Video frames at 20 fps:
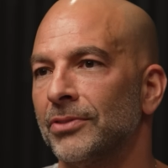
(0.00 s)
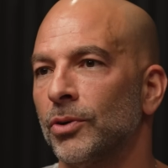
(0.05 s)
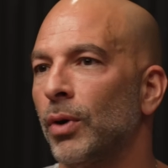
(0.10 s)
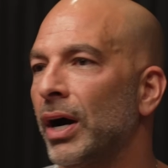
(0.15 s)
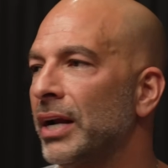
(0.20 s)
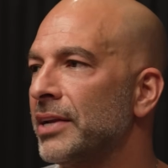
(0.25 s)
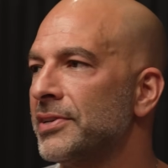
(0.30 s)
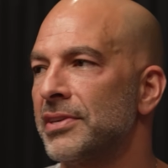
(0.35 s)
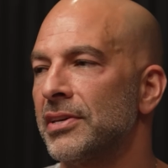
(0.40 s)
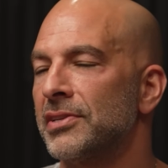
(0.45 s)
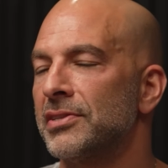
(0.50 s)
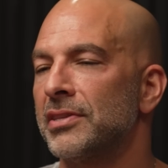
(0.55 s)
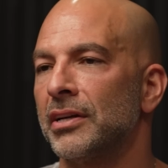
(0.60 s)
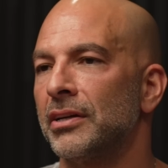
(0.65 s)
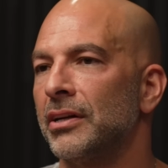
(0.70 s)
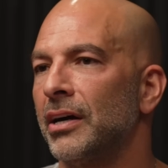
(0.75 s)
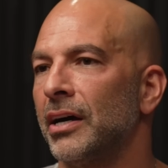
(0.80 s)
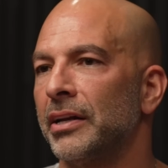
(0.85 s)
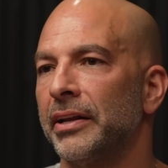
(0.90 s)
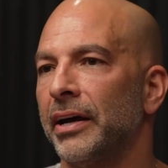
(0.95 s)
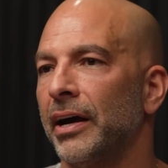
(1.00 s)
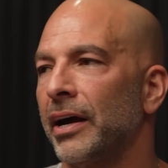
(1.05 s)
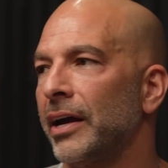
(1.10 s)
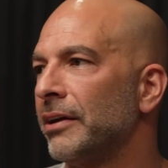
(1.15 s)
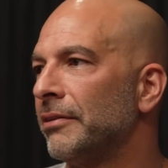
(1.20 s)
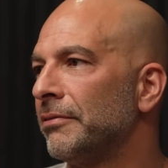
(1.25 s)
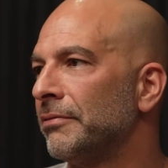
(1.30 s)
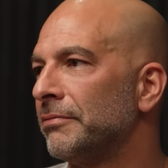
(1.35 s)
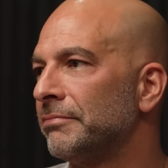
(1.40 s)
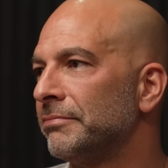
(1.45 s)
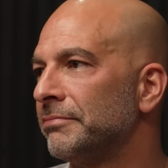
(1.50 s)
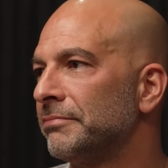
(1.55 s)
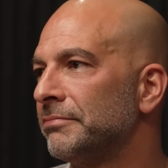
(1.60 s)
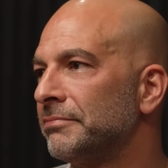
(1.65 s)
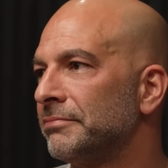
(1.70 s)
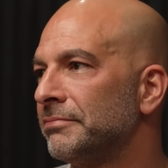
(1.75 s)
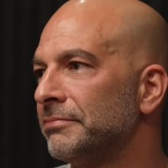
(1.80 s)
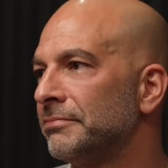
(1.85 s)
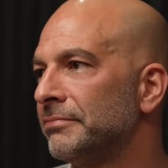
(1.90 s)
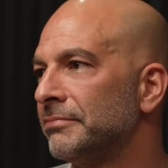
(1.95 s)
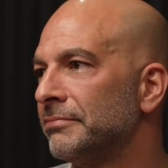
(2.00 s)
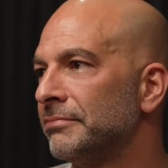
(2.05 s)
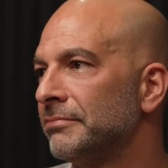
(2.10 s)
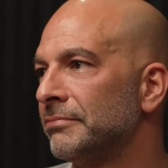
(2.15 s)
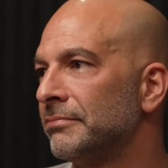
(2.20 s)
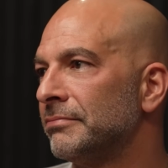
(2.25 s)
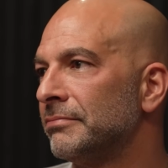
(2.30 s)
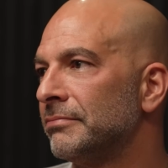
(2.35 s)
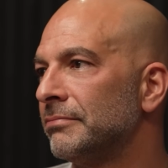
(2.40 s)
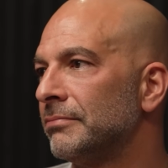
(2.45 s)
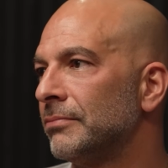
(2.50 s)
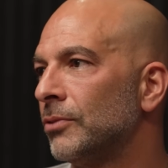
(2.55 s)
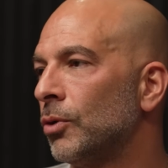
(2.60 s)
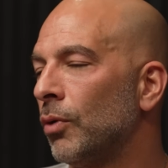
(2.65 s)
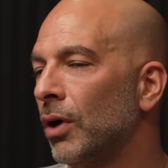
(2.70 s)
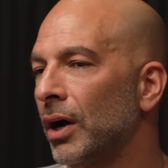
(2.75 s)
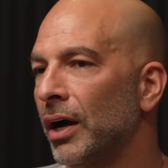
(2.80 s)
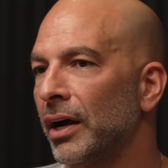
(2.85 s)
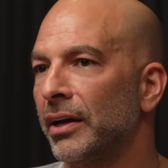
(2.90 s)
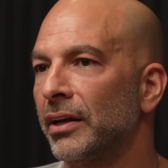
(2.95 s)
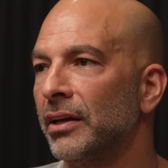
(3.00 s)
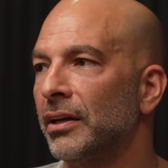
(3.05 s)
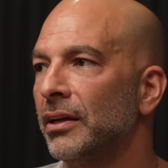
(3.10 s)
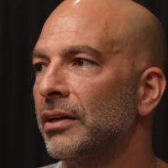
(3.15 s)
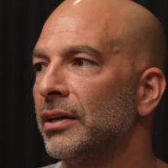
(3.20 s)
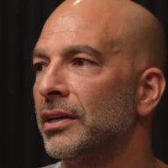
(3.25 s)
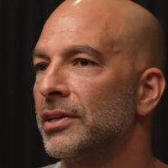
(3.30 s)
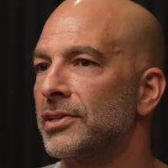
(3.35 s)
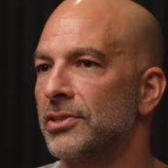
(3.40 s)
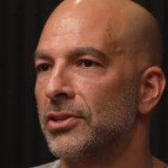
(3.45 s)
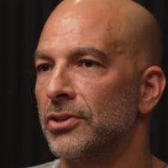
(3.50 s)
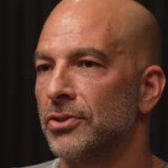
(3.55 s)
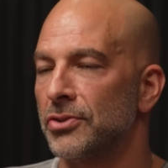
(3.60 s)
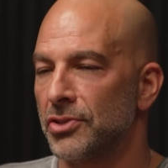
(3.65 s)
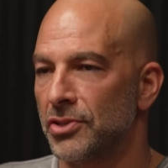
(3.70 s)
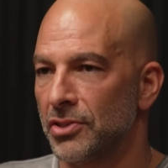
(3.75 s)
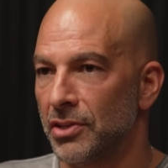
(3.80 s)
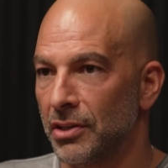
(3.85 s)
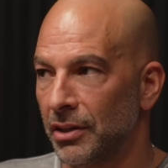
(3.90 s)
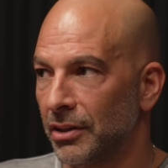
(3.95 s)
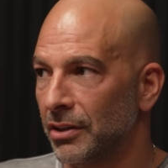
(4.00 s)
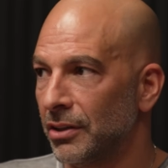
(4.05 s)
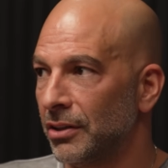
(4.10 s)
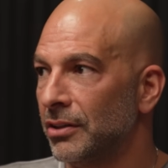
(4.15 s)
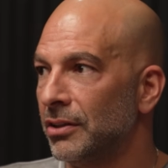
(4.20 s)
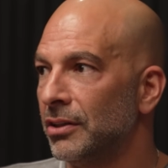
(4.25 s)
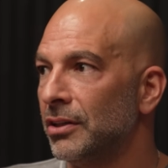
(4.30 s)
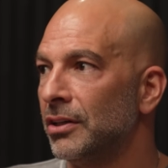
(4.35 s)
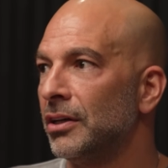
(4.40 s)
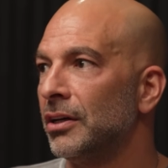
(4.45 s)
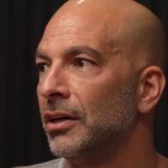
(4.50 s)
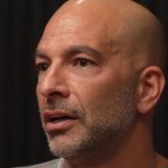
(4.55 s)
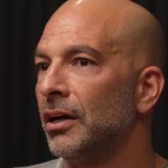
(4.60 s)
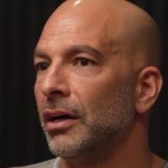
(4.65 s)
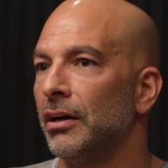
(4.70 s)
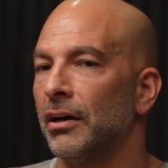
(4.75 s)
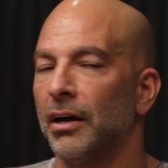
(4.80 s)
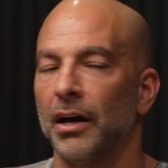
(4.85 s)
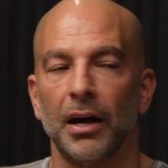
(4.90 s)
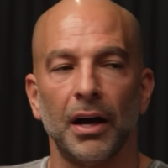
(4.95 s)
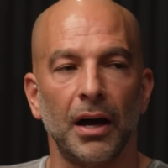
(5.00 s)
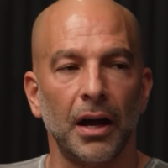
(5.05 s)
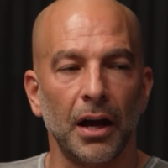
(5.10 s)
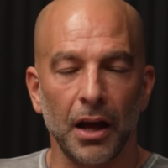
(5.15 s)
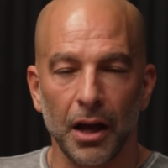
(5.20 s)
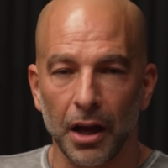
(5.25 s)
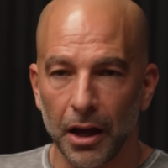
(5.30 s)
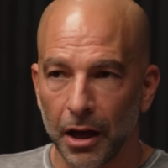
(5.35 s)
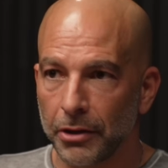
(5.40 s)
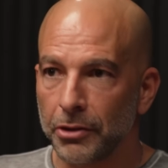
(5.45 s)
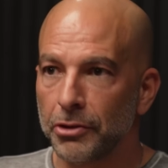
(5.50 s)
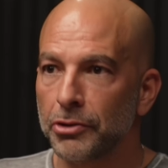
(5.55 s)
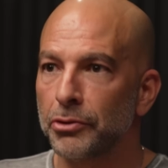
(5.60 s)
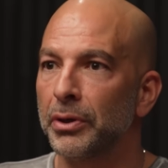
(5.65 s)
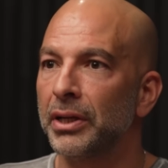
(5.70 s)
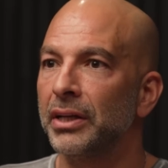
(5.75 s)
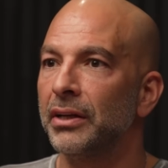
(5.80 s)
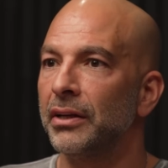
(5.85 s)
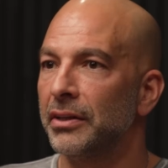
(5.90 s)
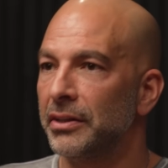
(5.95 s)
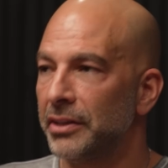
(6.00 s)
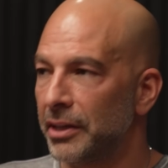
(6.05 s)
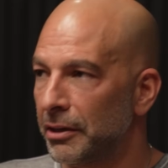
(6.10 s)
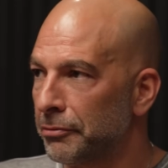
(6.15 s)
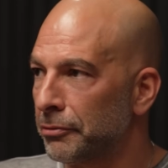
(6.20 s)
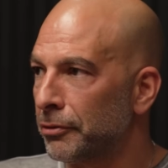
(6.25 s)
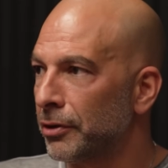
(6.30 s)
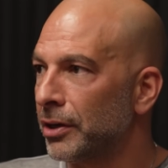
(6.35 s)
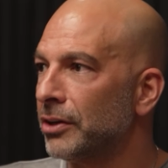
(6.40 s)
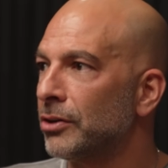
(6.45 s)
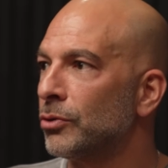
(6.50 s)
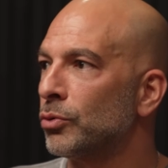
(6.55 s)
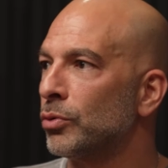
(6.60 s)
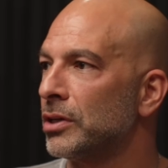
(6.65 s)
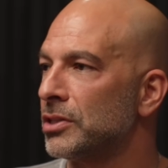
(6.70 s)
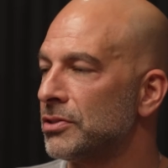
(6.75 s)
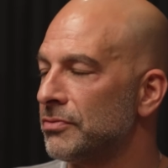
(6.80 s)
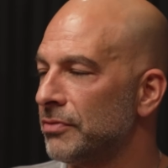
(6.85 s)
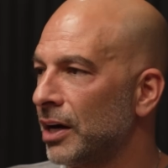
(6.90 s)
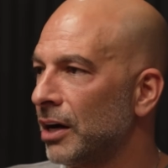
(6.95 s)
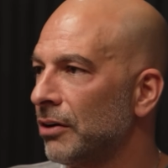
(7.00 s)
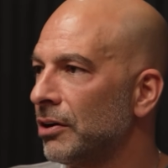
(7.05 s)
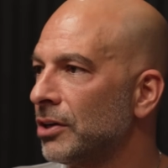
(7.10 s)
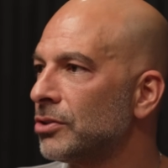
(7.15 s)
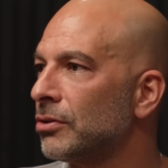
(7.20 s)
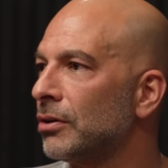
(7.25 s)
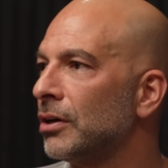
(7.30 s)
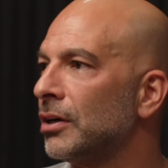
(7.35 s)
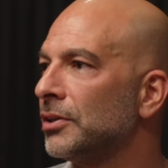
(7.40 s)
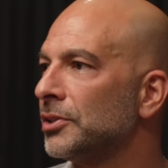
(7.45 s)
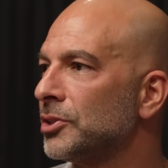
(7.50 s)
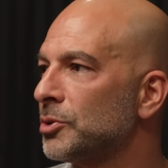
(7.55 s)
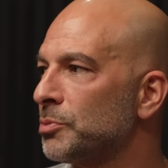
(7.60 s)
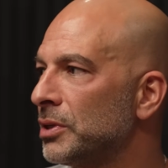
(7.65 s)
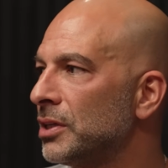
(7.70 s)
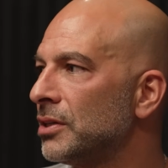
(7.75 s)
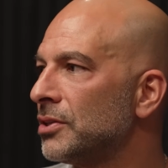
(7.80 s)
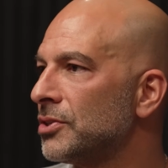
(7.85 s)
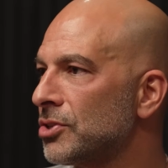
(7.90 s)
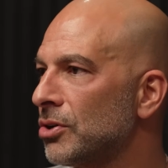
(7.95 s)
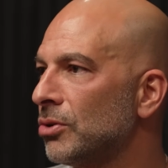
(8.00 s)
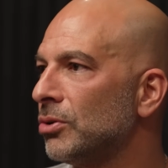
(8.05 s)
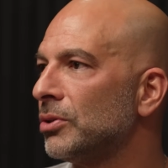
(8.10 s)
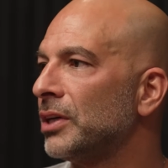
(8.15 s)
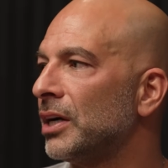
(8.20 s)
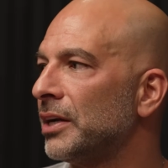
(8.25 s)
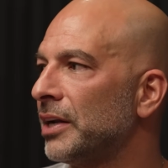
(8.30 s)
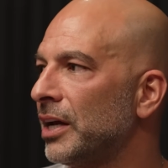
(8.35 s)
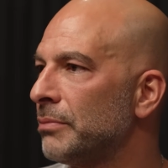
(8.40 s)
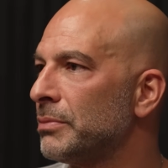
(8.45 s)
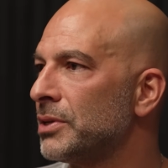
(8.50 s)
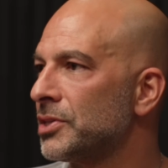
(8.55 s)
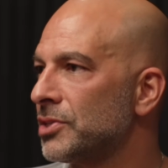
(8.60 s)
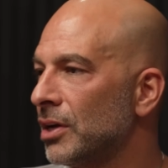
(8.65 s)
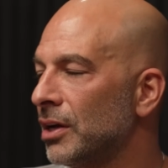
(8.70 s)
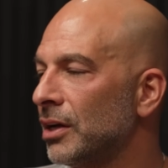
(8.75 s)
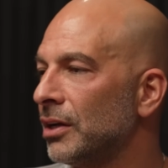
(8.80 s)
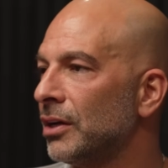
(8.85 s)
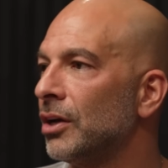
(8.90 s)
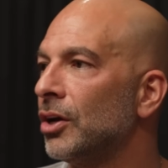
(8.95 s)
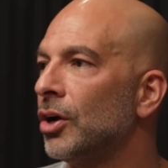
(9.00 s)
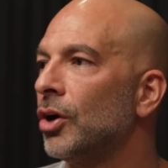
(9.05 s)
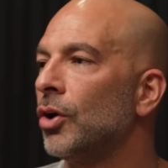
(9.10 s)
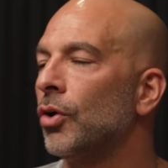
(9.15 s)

Why does this thing not die? Why is there still Money? A hundred different resveratrols being sold on Amazon.